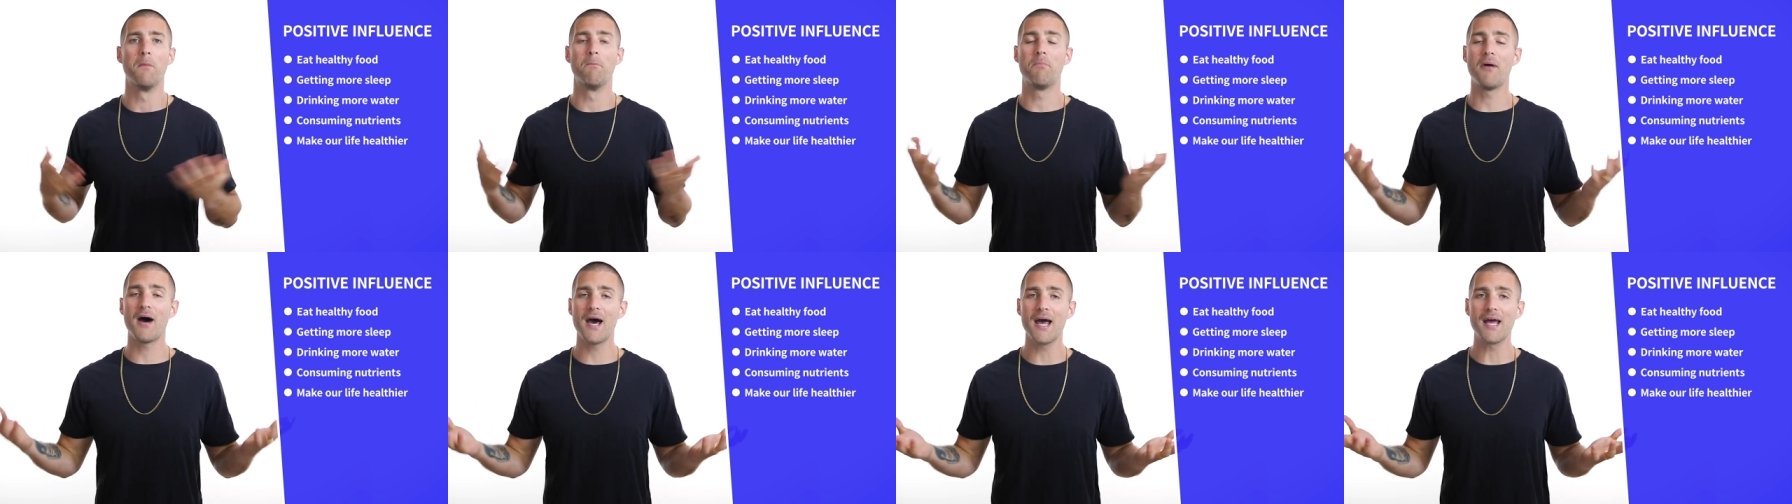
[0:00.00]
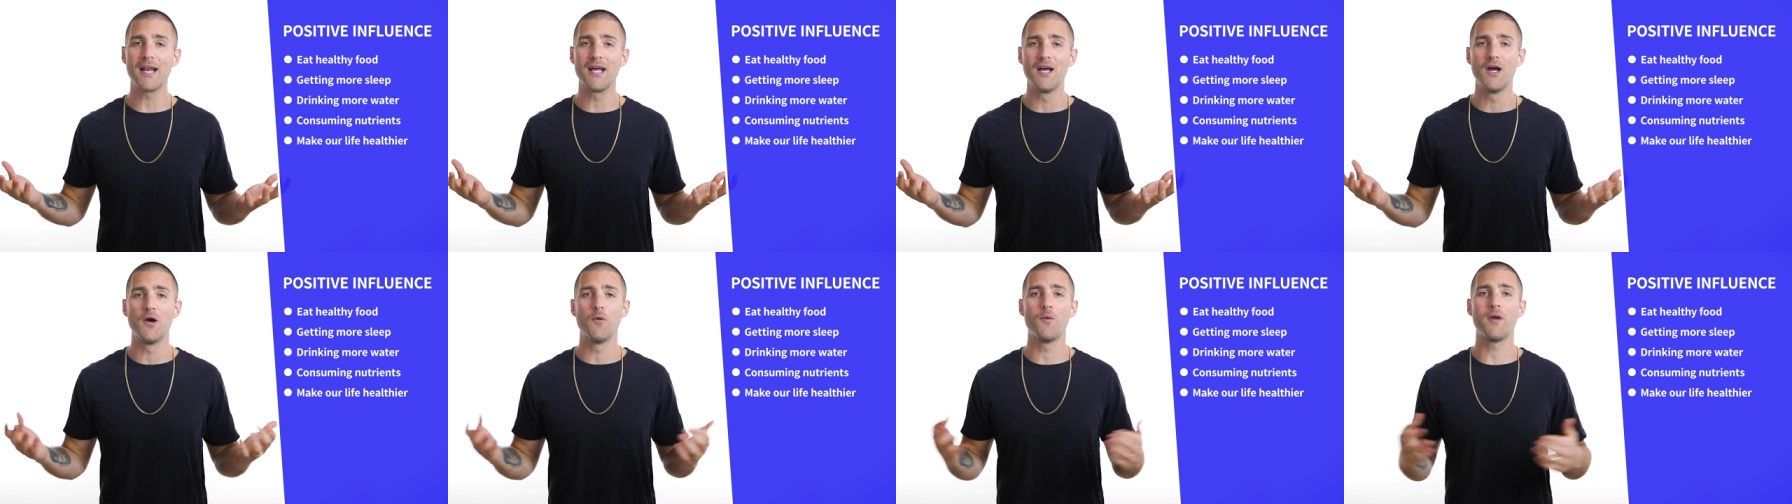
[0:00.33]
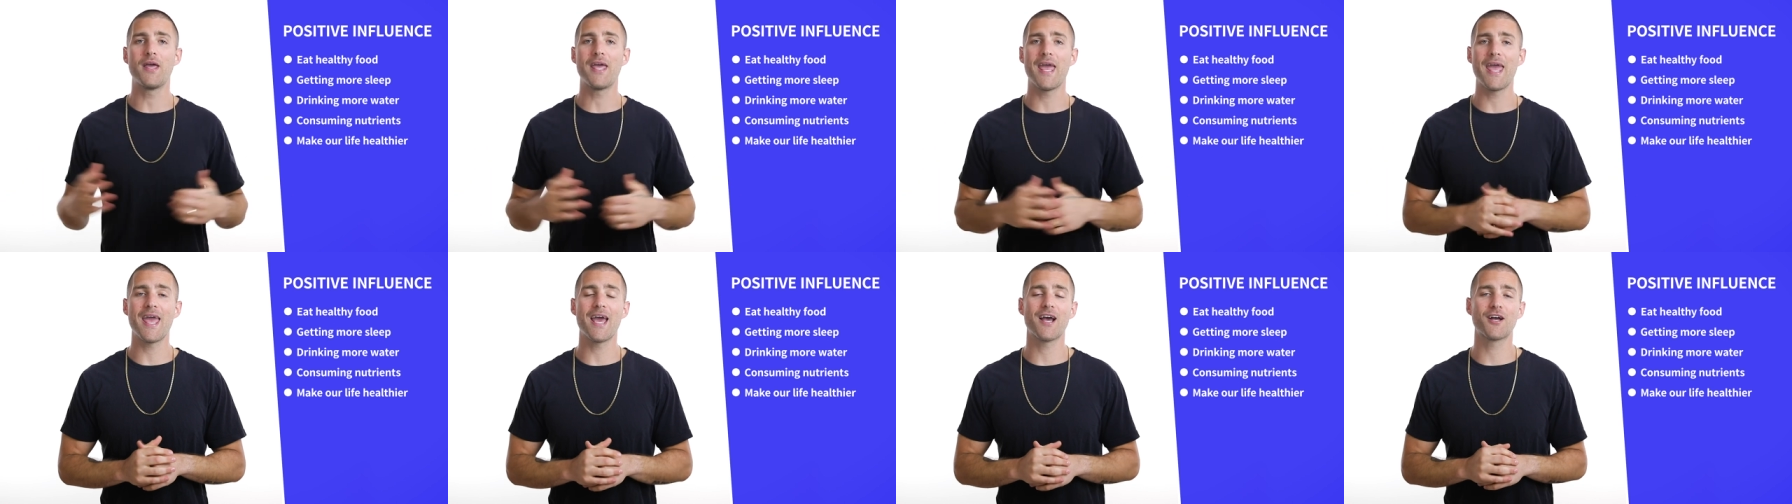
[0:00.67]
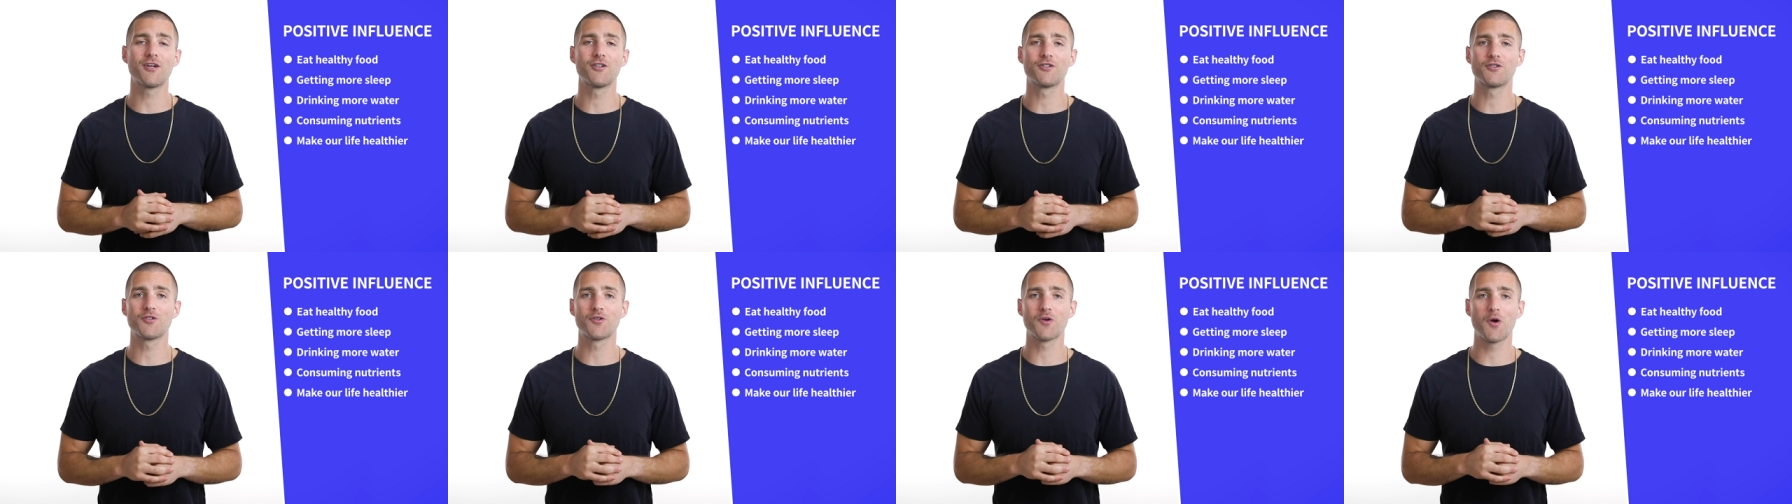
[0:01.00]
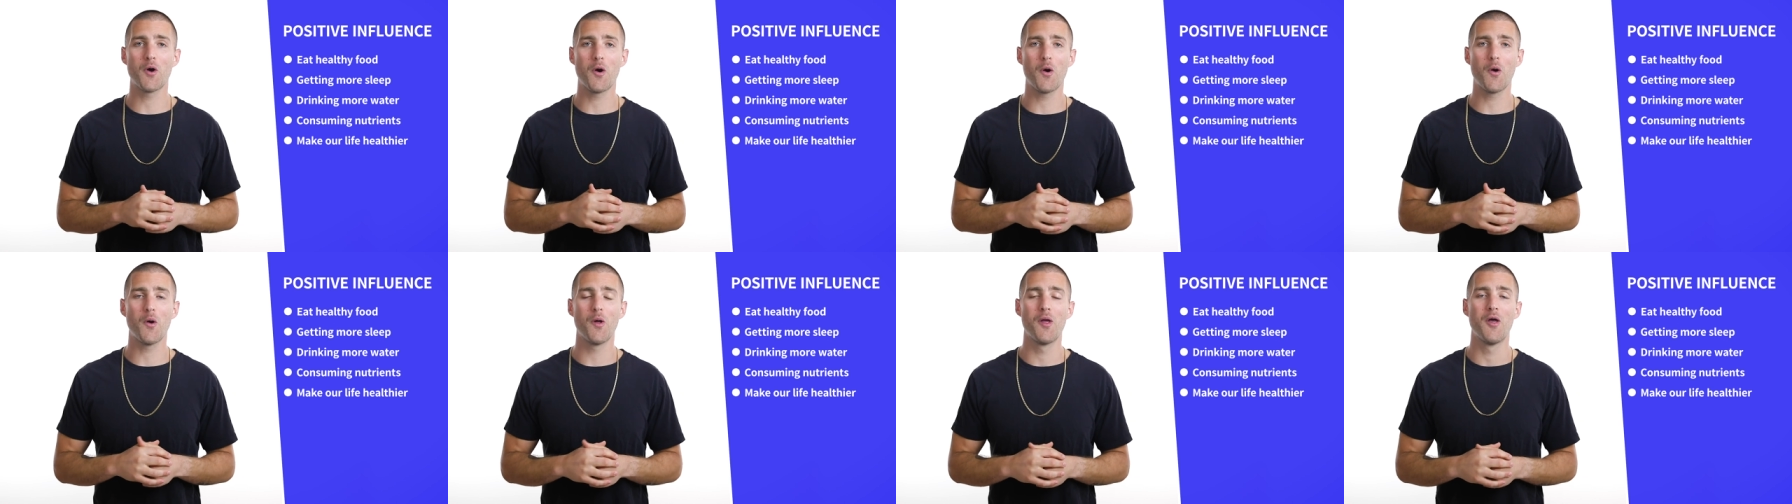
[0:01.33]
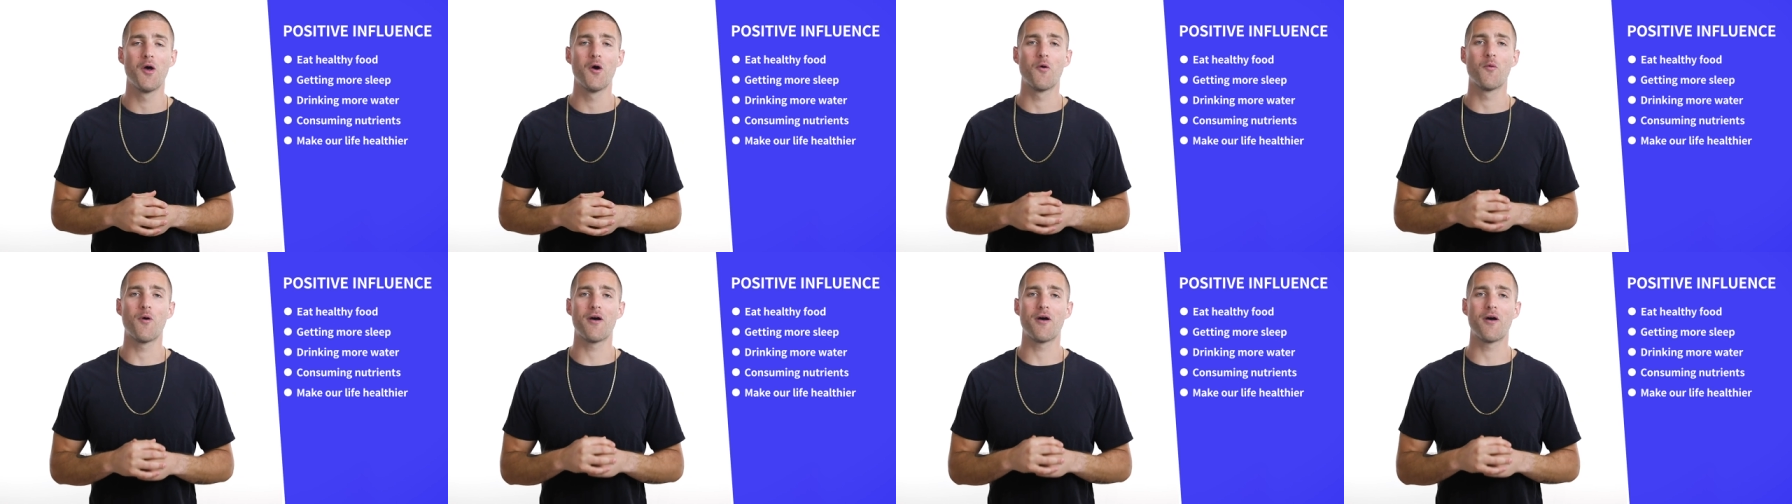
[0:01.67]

But we can't control